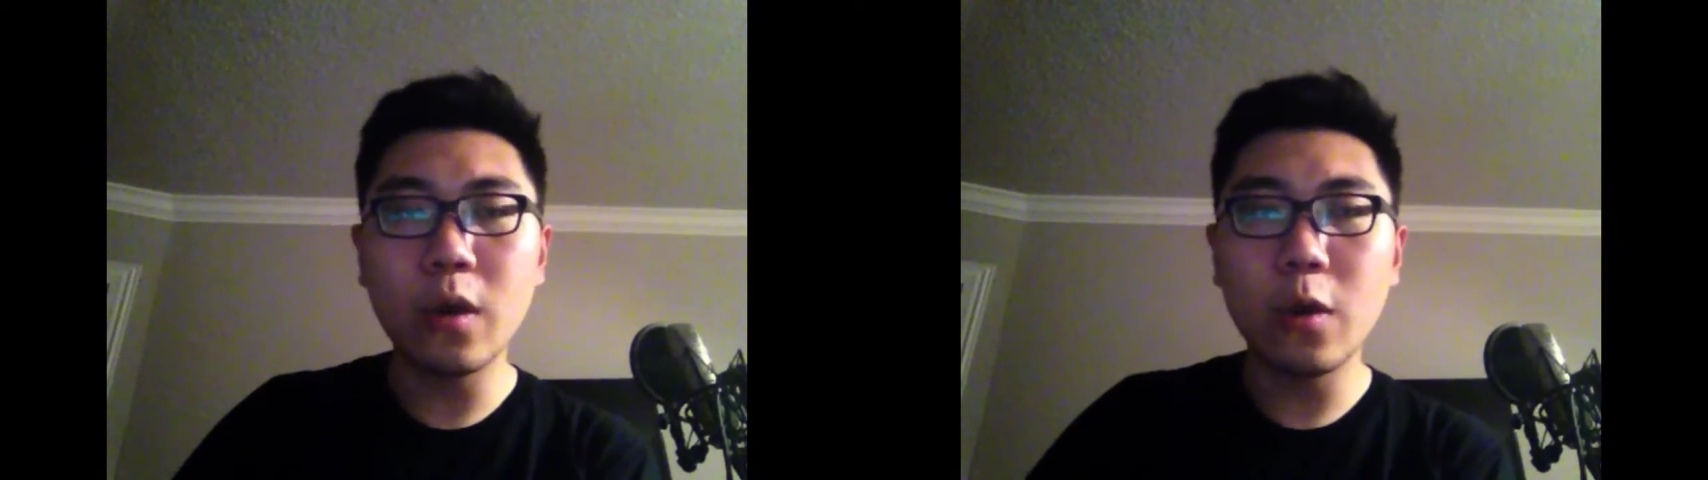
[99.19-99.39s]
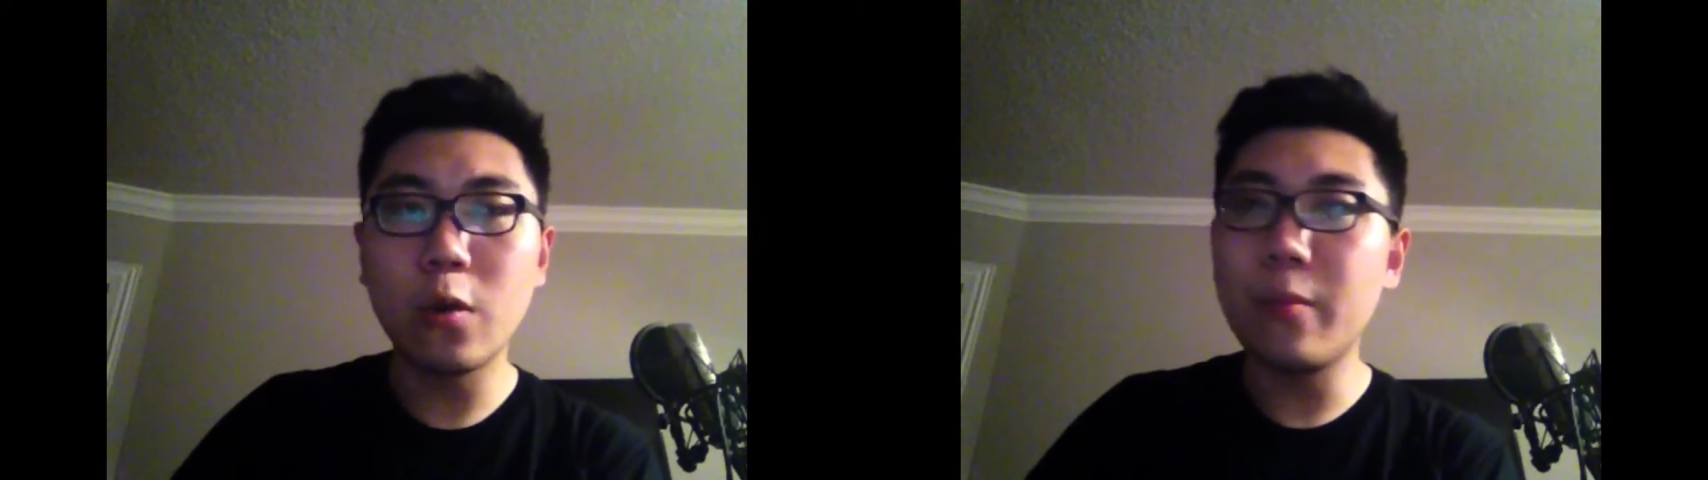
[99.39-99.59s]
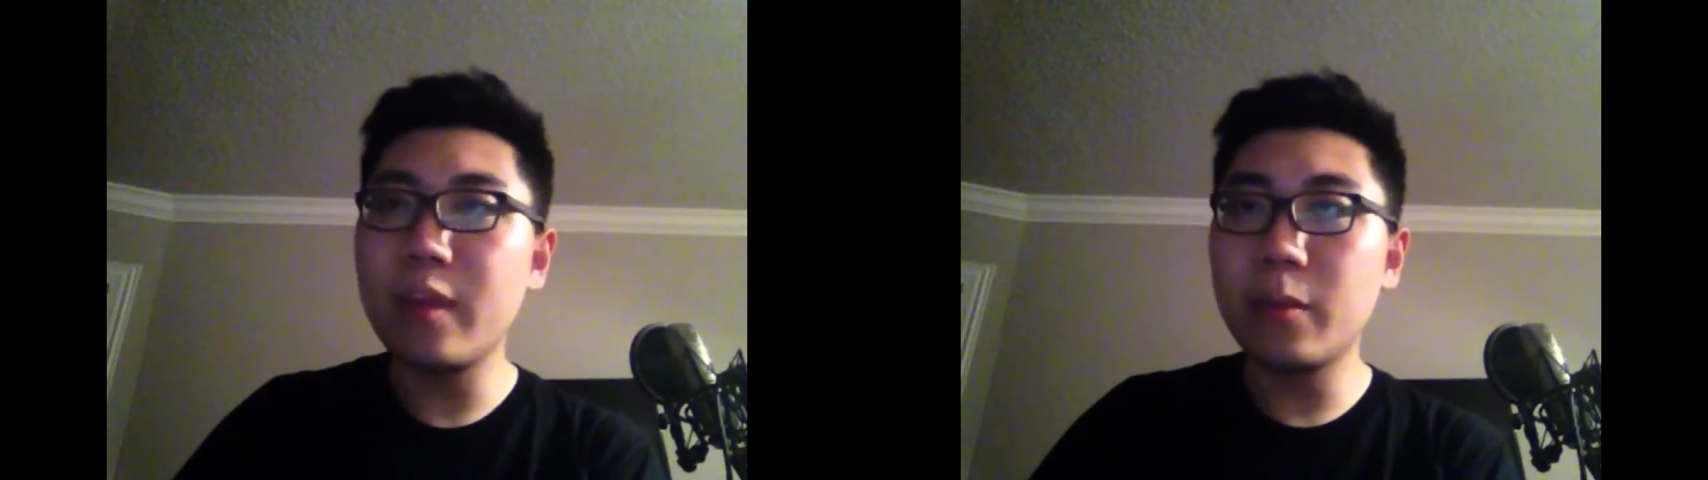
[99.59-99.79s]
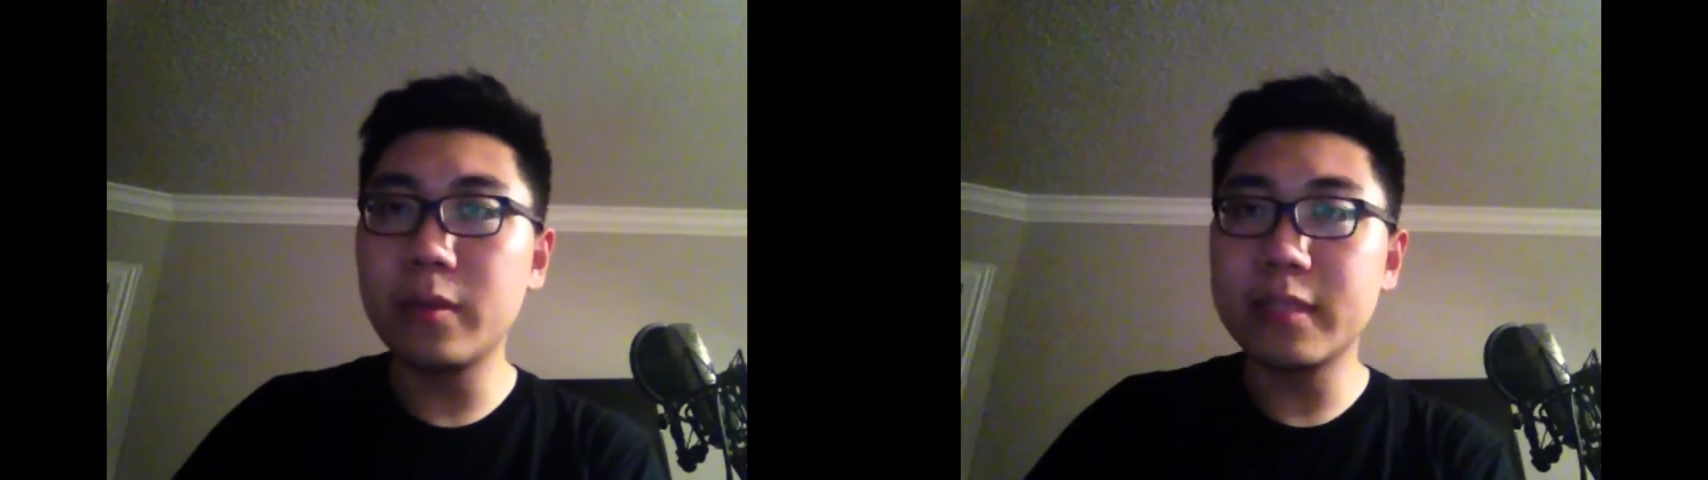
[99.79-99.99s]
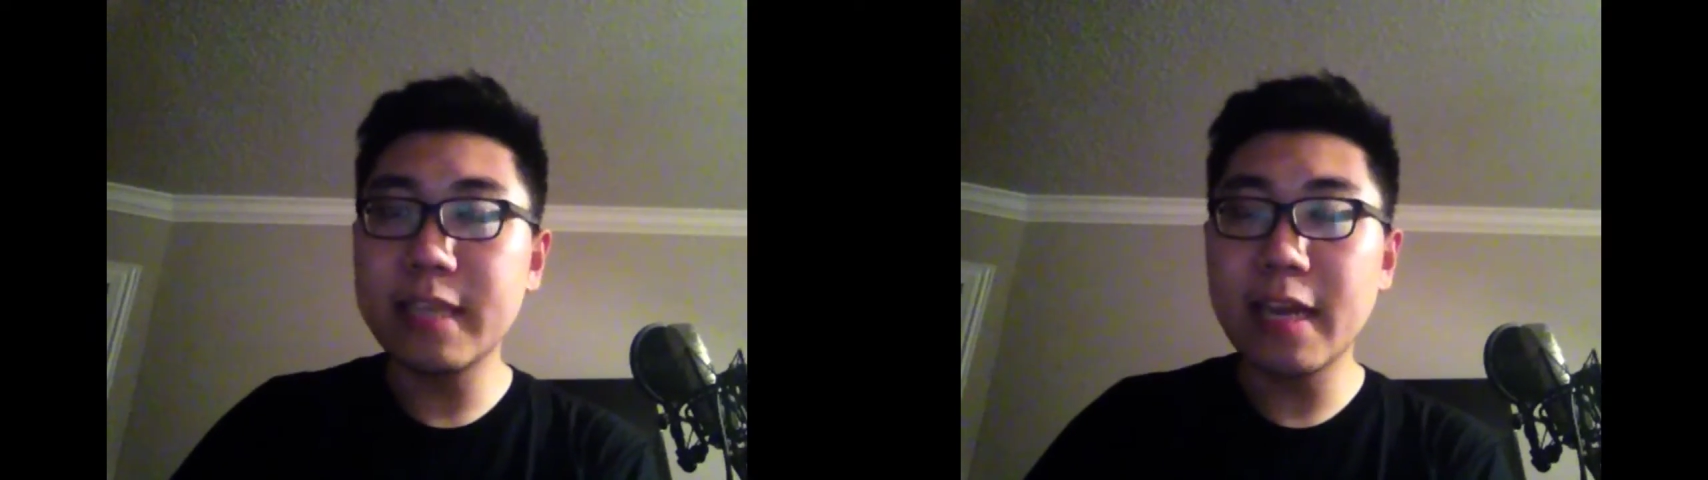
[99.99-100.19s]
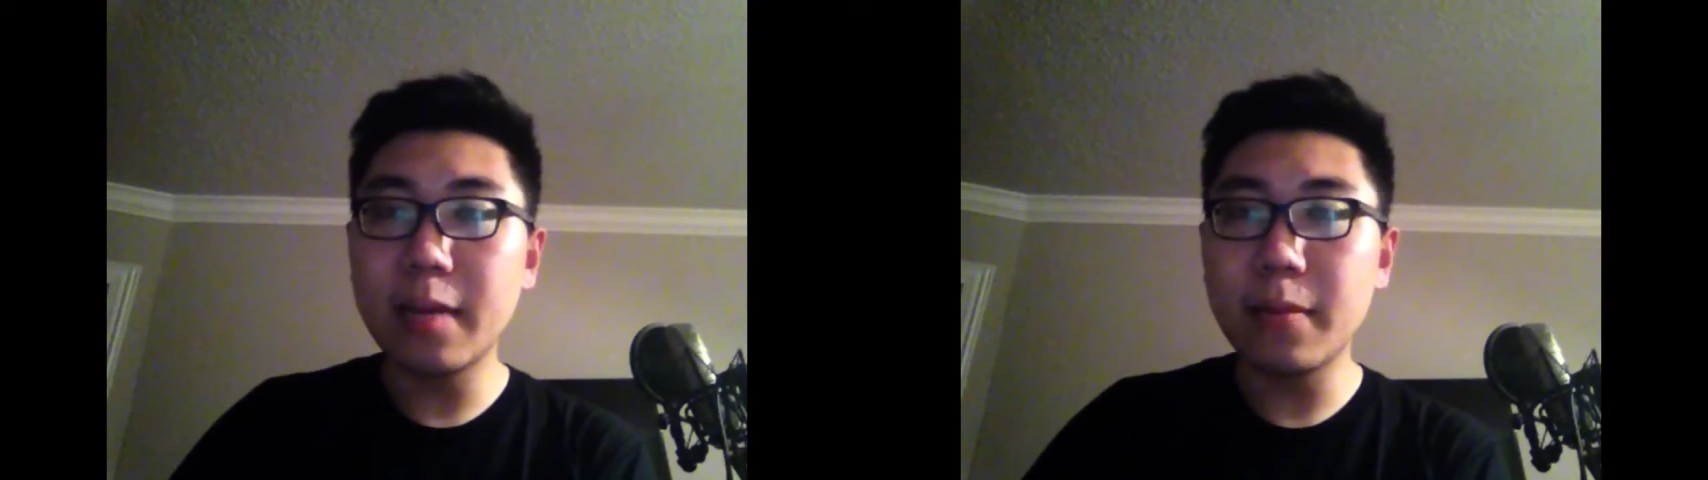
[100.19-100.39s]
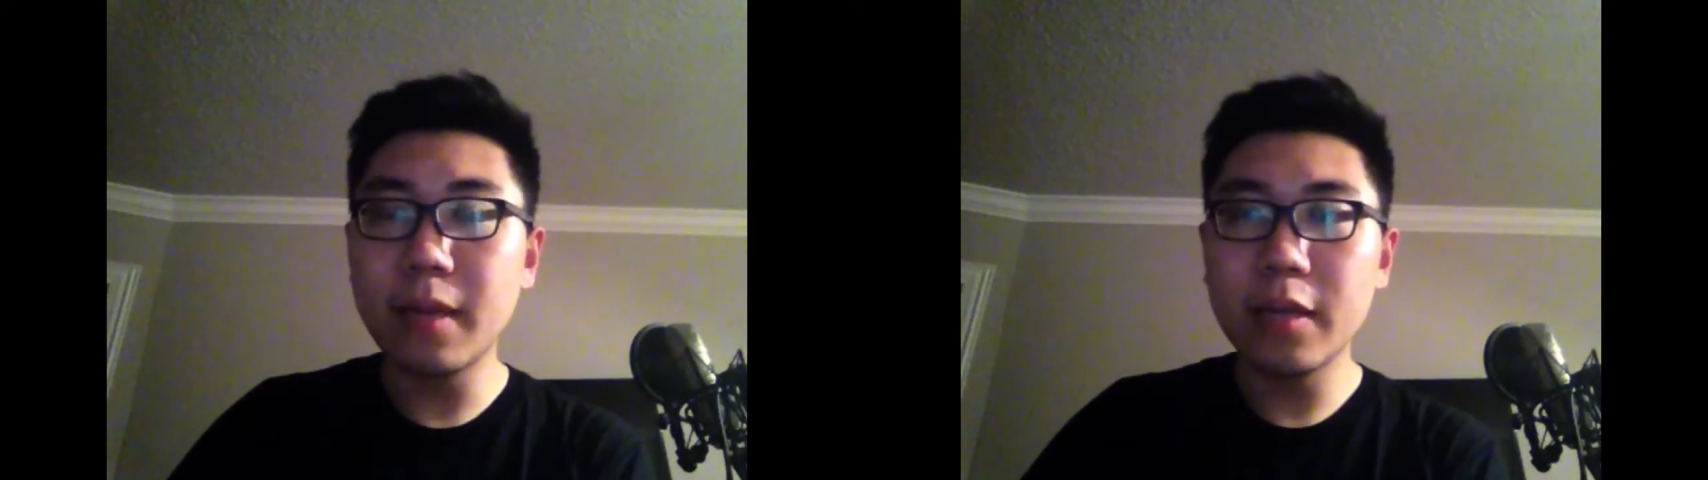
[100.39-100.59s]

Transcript: or minimal setup.